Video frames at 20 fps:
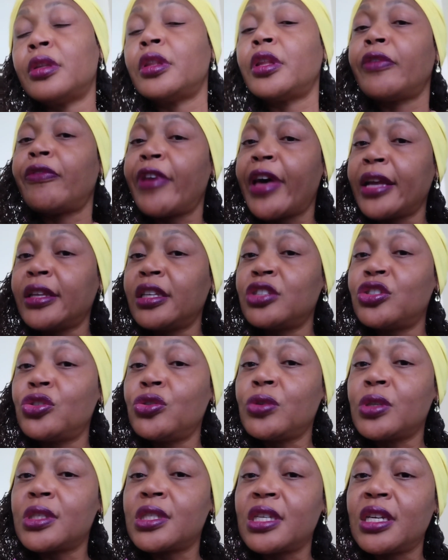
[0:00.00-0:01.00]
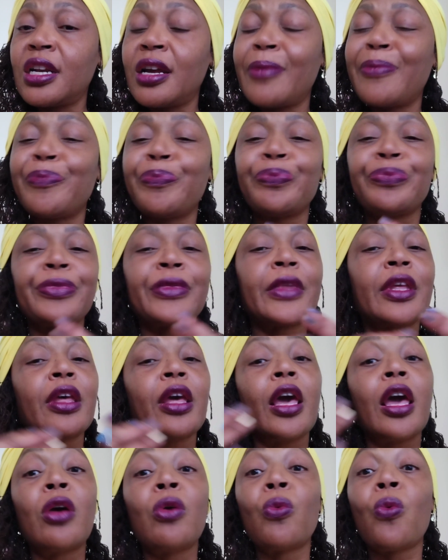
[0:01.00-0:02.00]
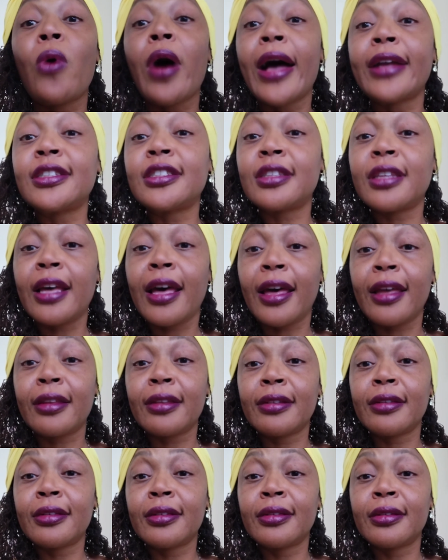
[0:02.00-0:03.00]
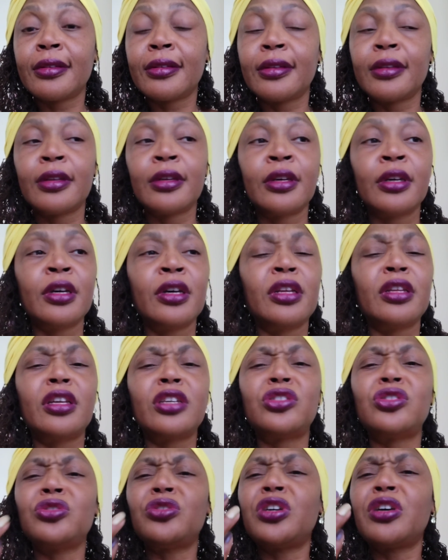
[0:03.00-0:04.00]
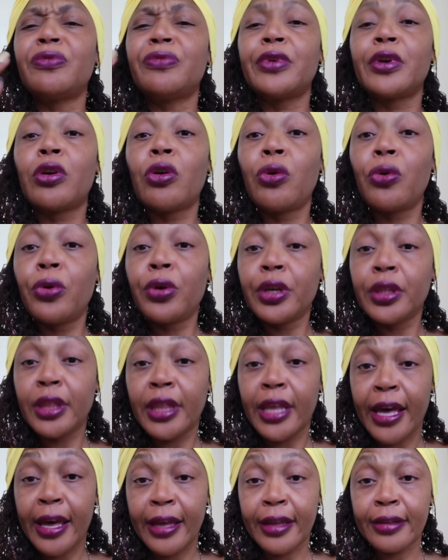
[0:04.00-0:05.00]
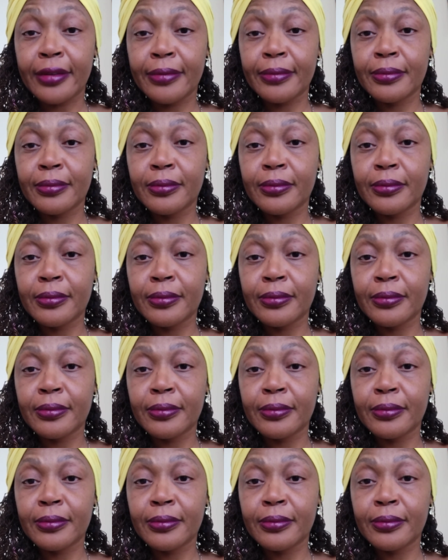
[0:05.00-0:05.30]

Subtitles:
The fact that you could sit up and watch that you could record that